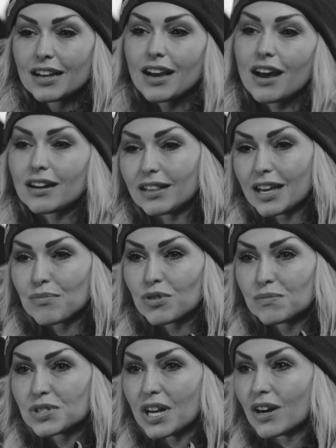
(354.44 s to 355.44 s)
Got a
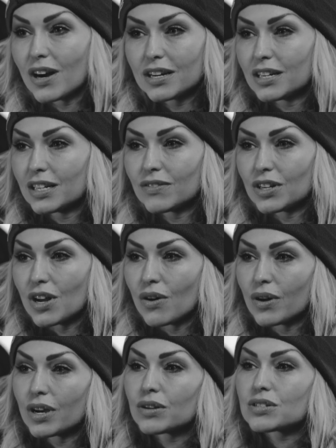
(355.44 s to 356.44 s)
labrum tear. I didn't even
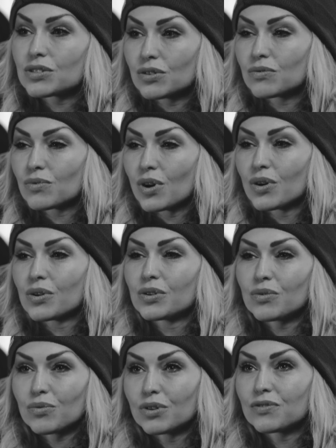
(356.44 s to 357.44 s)
know it. Still
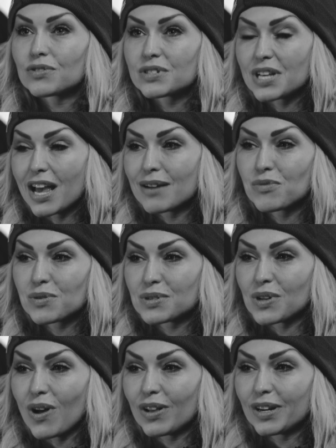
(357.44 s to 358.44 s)
rode for 10 more
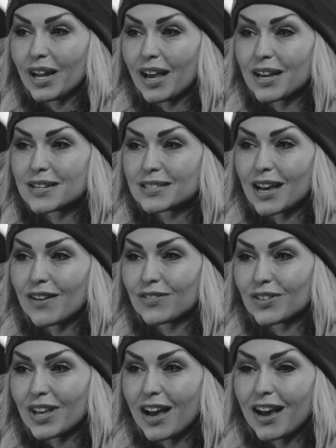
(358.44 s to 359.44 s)
solid days
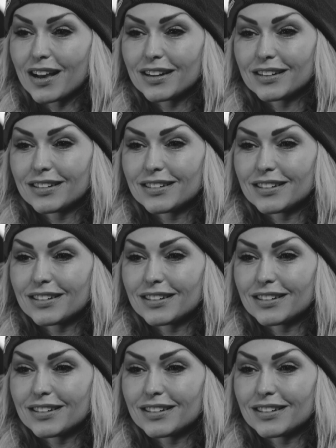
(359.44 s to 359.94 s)
after that.